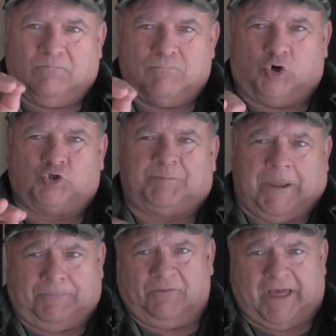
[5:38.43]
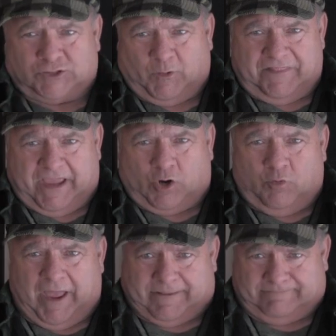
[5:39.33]
Most people, that's where they
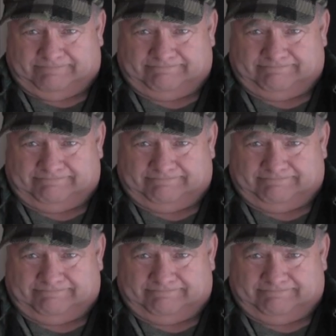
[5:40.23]
quit.